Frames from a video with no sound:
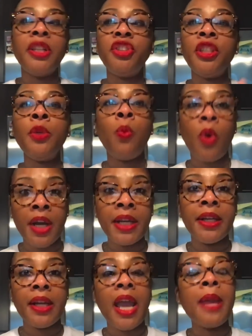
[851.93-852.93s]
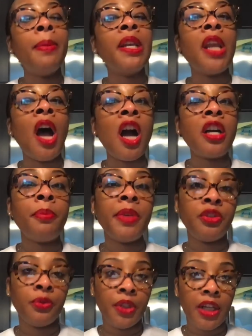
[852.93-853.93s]
But she wanted a
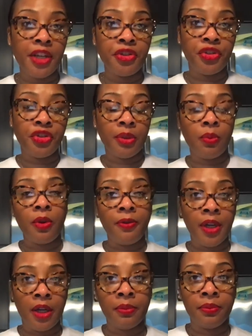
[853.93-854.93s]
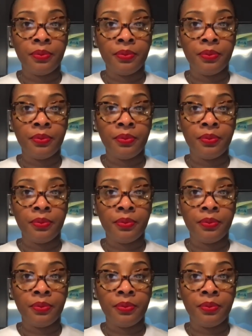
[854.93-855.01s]
monogamous relationship with him.